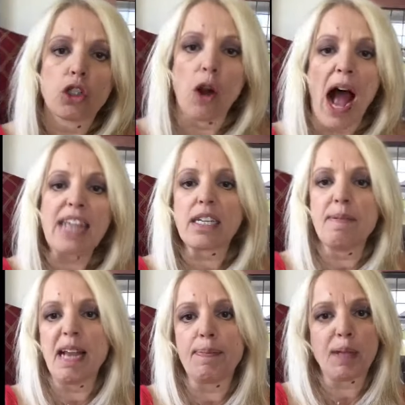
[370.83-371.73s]
try to
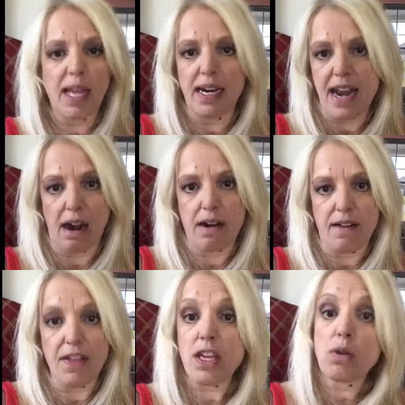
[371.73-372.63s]
manipulate a
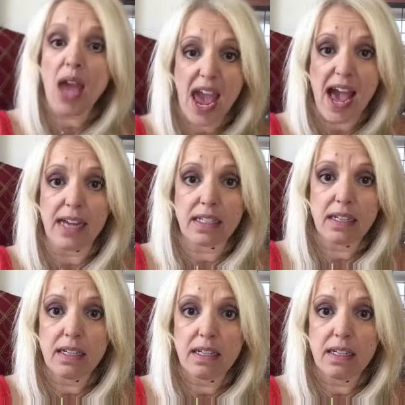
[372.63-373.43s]
narrative that you can't.